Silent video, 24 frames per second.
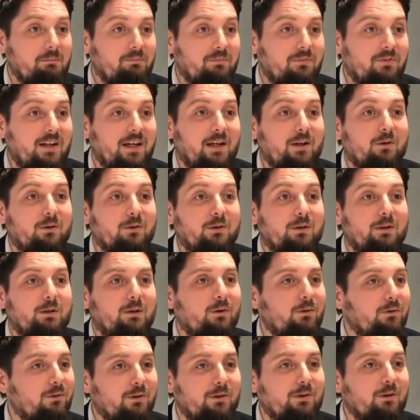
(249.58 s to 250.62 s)
take on
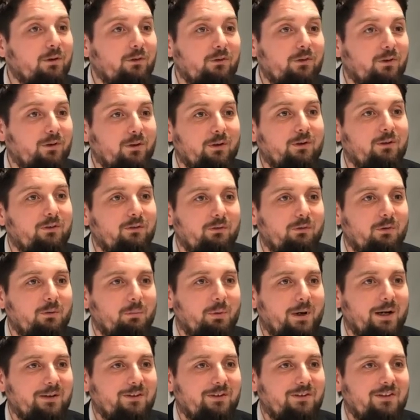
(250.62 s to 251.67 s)
lots and lots and lots of
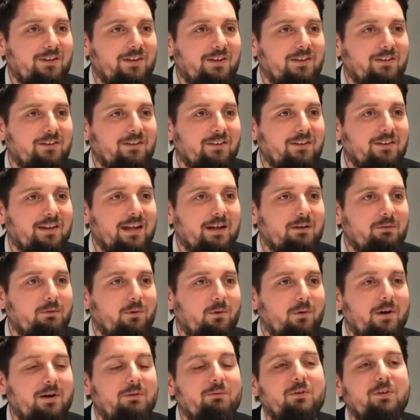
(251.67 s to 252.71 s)
apprentices, and
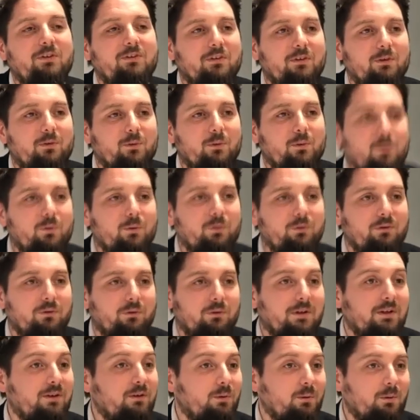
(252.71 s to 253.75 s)
therefore every single quarter
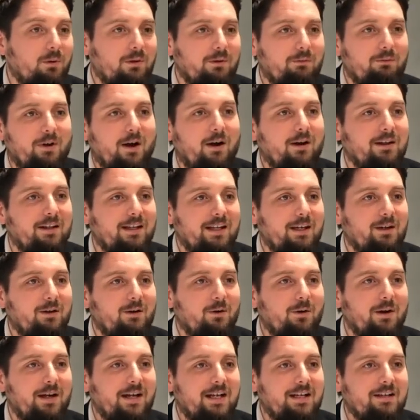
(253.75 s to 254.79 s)
Interqual have kindly
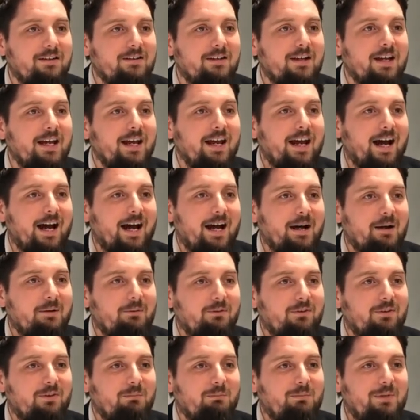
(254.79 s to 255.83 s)
agreed
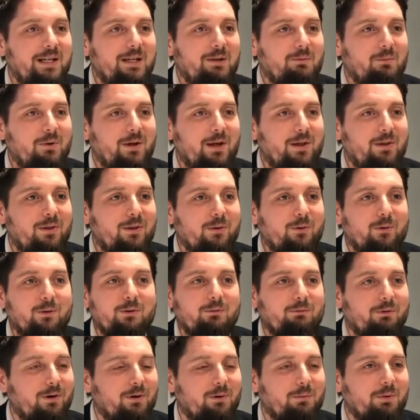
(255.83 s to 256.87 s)
to meet with all
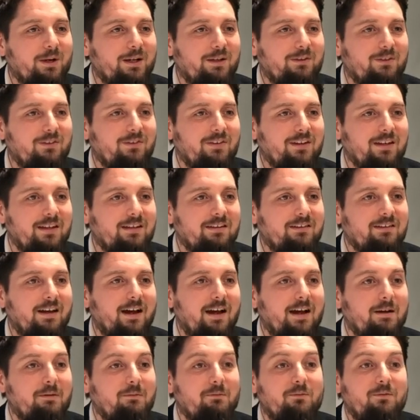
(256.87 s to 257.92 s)
of our apprentices
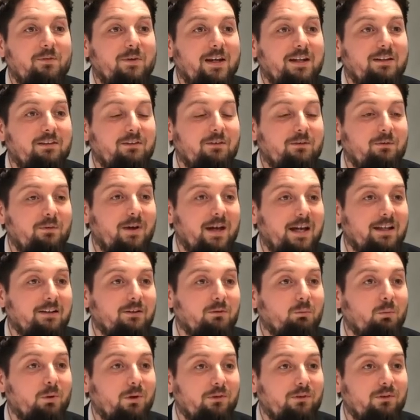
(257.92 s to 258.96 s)
face to face
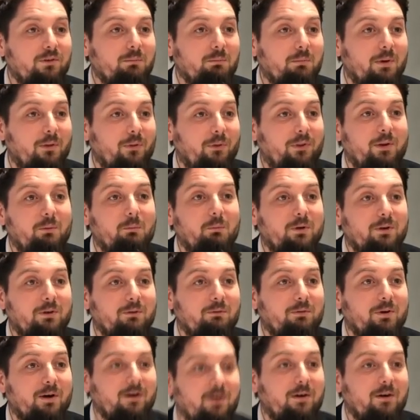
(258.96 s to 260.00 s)
once a month in one
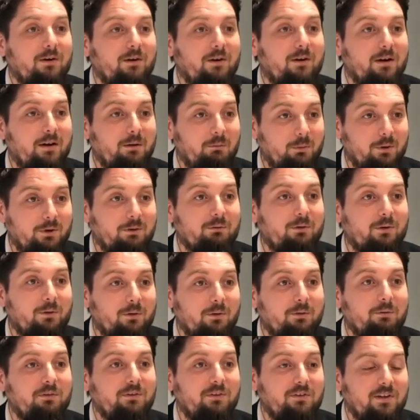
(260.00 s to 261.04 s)
of our
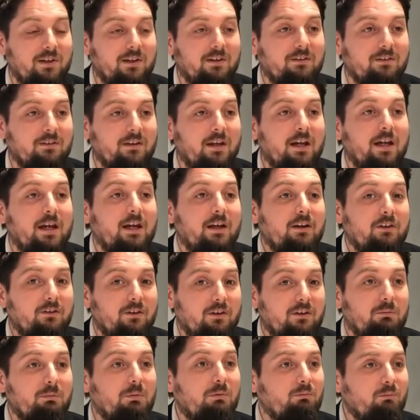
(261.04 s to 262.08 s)
offices. So
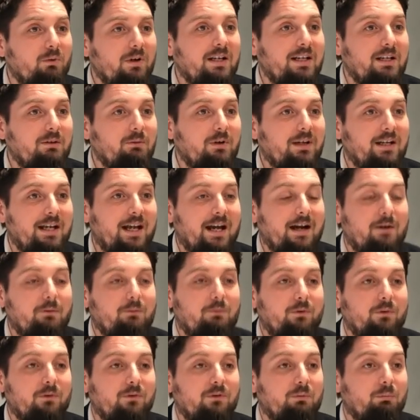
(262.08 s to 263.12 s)
it's been really, really
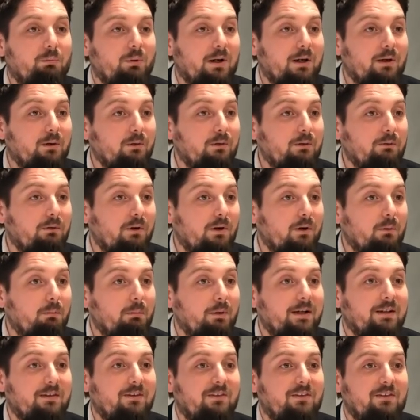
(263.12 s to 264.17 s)
helpful to bring all of our
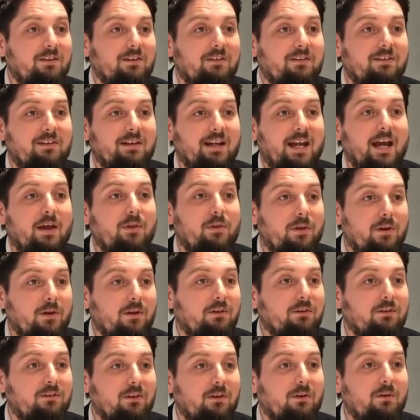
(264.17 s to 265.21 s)
apprentices together
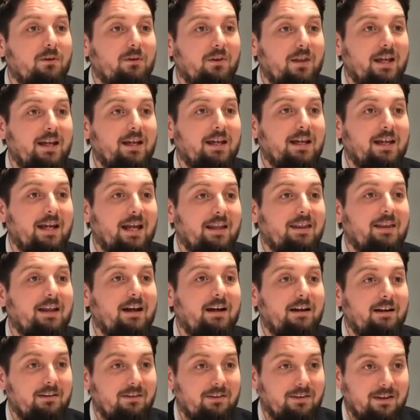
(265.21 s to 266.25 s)
so that they can get
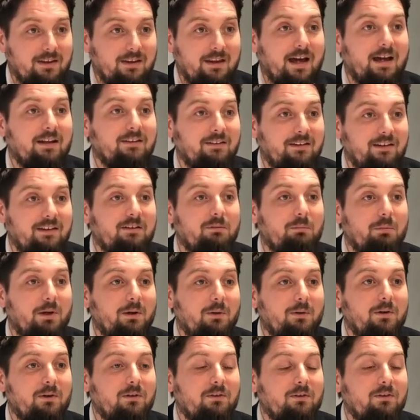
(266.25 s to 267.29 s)
that
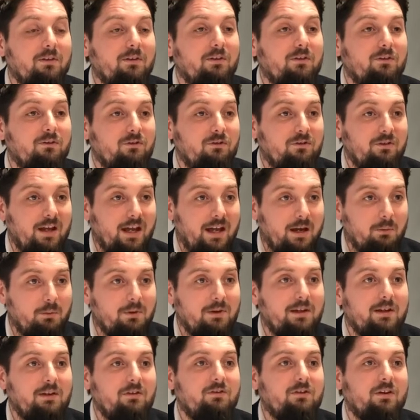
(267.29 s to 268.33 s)
experience and share
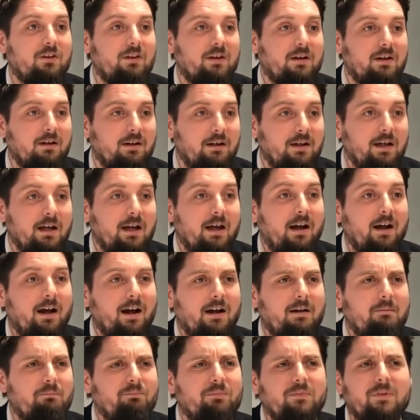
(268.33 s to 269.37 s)
with each other.
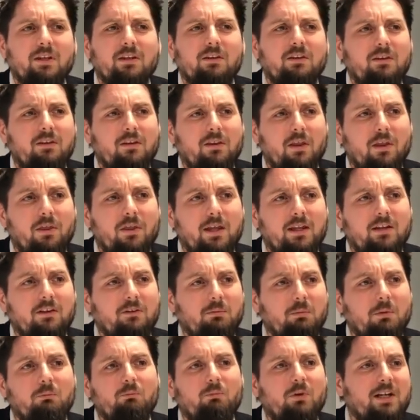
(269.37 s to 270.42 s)
The thing that's
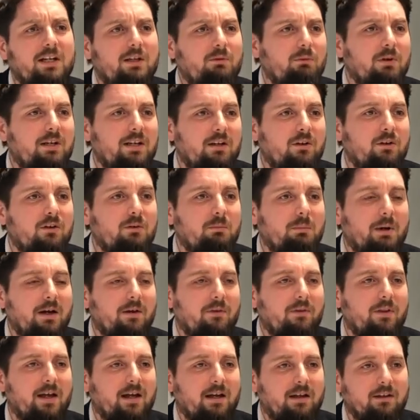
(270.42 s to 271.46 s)
been really, really good
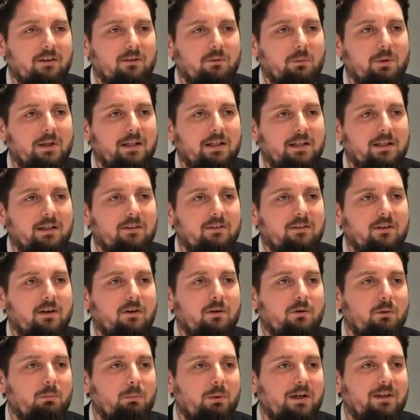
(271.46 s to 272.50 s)
about that as well is
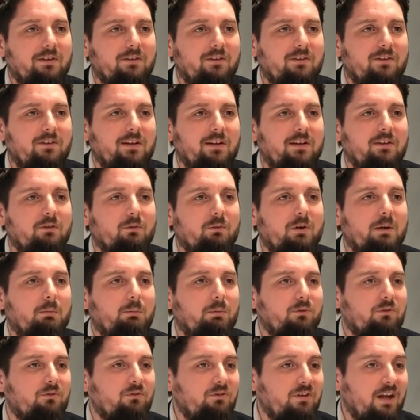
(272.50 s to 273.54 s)
our apprentices are able
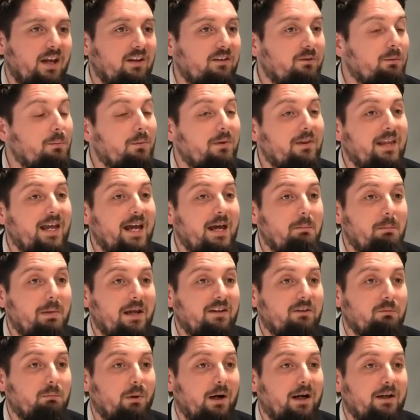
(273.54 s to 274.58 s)
to share some of their
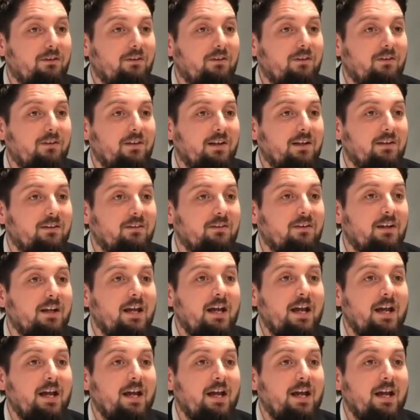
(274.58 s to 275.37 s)
best practices.